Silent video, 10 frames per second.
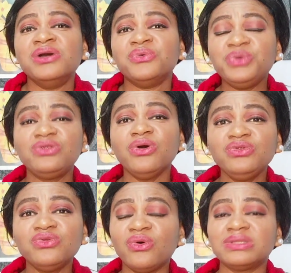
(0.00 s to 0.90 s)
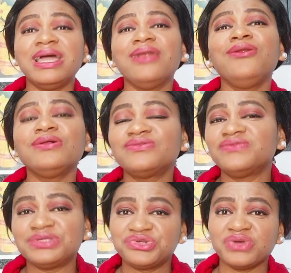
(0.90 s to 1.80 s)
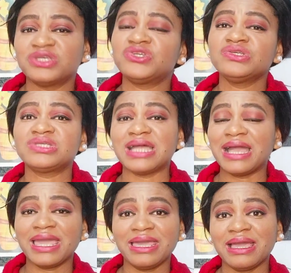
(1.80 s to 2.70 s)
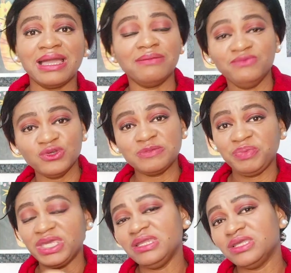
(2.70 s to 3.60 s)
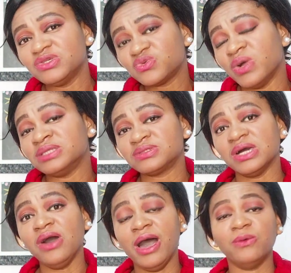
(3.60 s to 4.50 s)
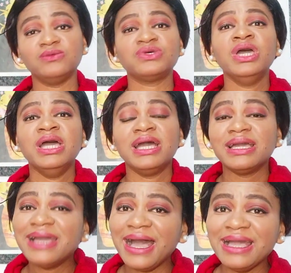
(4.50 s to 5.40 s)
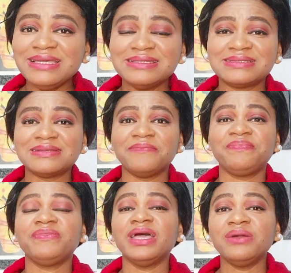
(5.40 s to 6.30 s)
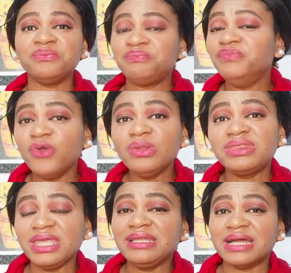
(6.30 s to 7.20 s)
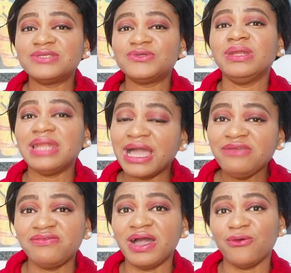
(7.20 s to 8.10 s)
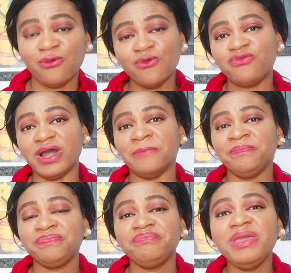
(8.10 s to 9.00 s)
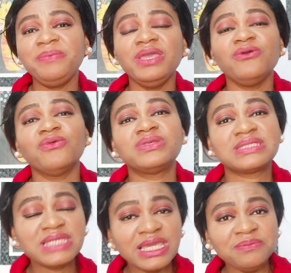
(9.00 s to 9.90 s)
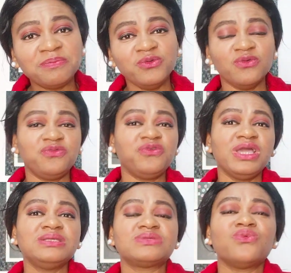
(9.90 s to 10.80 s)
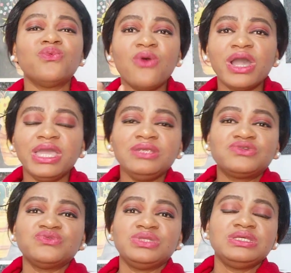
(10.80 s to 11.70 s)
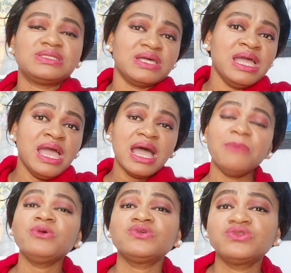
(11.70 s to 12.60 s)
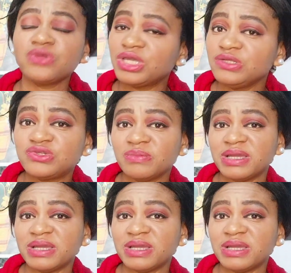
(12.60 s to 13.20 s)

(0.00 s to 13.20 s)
We don't know. There are lots of distractions. I'm just picking these ones out. Guys, don't think that your life are over. Maybe you're seeing your friends walking through this. I'm also talking to